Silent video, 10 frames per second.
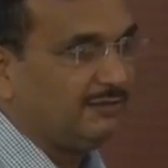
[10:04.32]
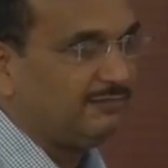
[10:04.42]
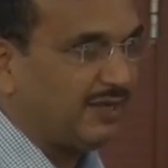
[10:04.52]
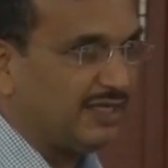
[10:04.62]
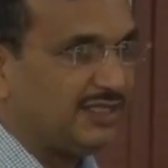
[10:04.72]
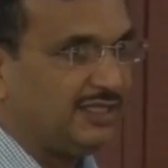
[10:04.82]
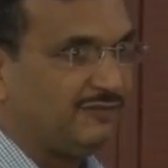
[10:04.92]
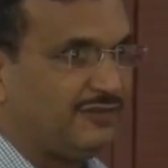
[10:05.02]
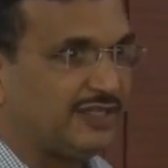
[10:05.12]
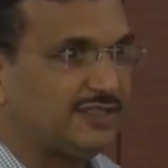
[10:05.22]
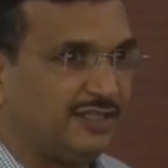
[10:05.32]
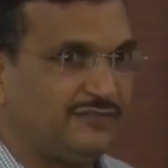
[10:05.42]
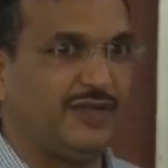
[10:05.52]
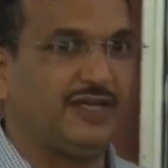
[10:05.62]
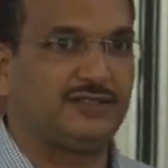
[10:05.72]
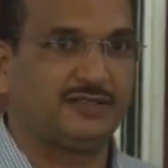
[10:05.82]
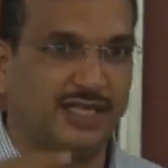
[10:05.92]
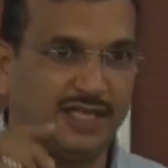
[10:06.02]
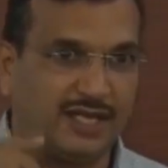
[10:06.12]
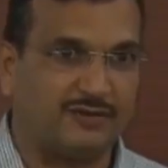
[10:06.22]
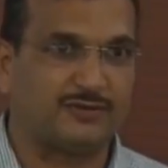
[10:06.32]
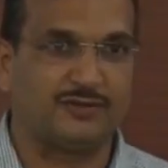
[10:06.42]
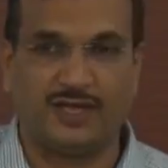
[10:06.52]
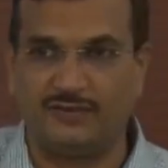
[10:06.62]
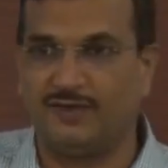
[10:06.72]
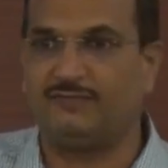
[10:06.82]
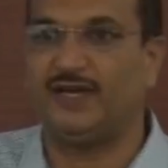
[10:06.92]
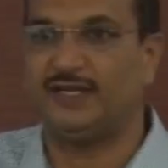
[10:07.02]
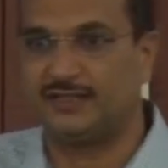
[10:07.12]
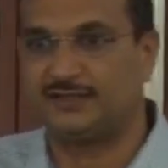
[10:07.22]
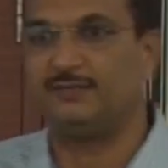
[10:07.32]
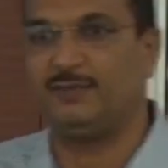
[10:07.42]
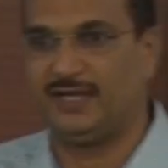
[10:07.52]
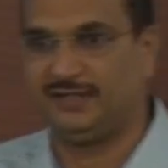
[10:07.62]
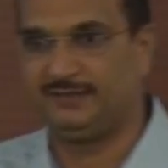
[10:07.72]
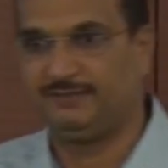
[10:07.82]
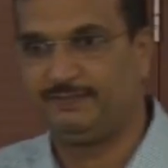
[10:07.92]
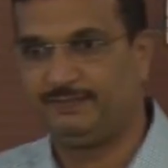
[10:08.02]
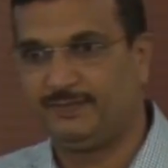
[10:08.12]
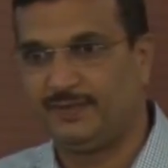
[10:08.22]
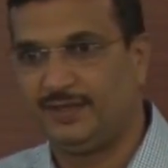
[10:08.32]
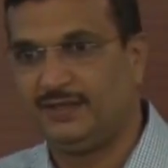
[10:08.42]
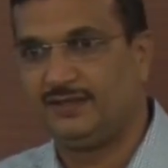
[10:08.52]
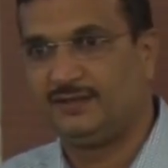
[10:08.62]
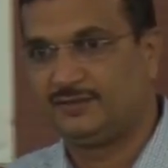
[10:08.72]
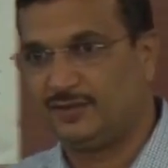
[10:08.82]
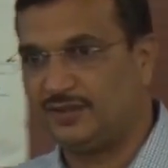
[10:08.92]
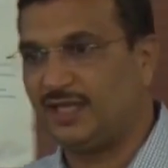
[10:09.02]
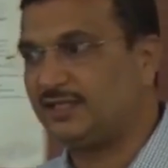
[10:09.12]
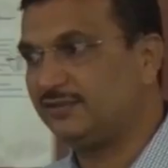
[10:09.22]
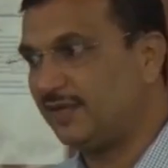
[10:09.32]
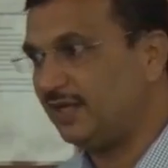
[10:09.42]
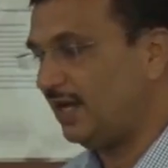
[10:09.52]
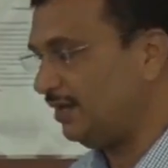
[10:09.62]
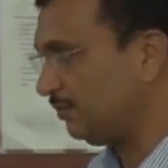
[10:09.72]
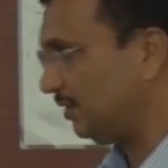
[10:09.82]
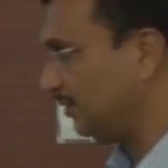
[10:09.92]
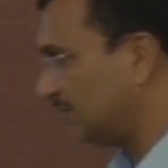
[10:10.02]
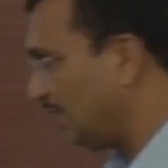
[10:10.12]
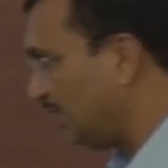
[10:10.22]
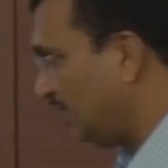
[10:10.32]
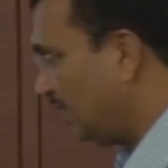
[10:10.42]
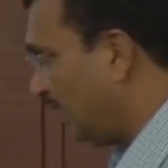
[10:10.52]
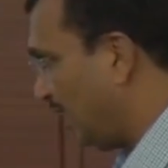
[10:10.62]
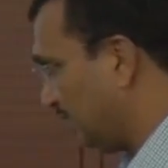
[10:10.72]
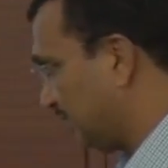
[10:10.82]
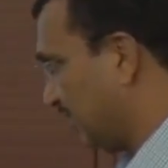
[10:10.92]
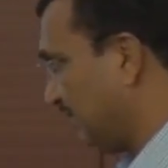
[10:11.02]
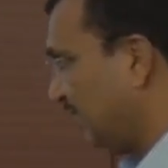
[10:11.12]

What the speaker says: by the inflation effect, they have to have a financial plan. So that is why I am giving the answer.